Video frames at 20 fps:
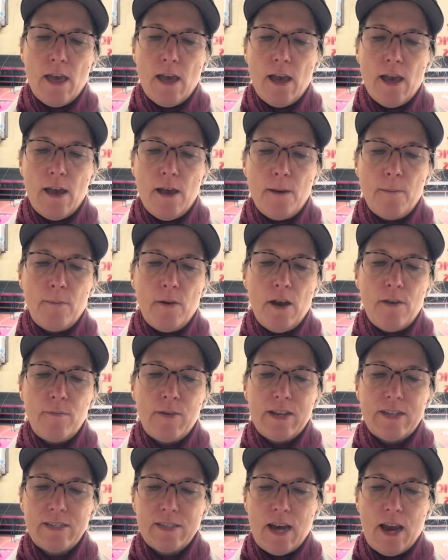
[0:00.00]
I'm
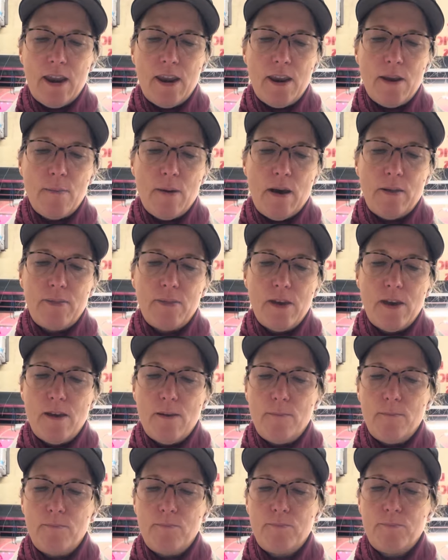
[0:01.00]
excited about
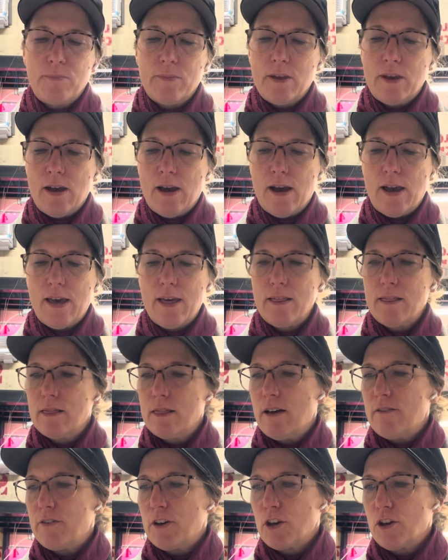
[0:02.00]
them. I
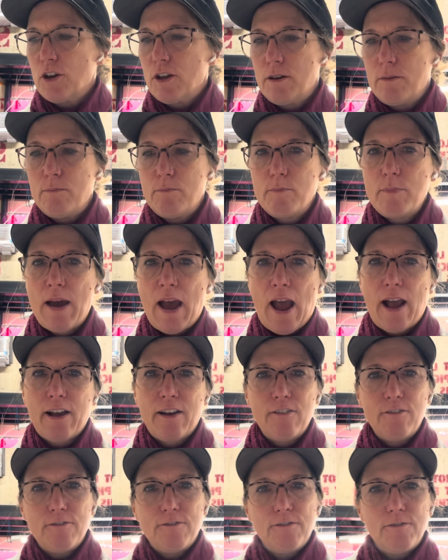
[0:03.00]
love a good pack
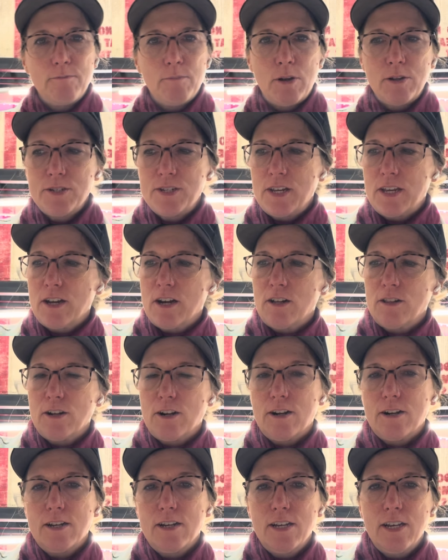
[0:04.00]
of
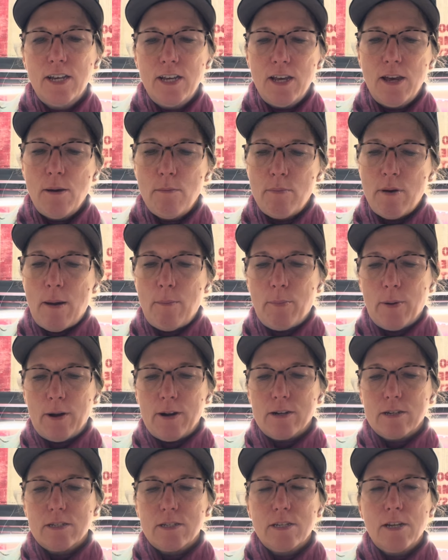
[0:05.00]
multicolored
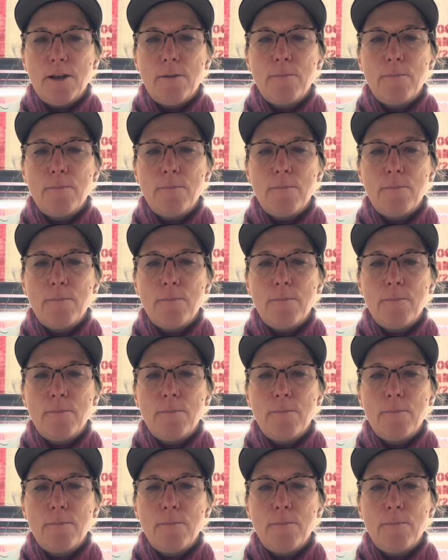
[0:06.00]
peppers.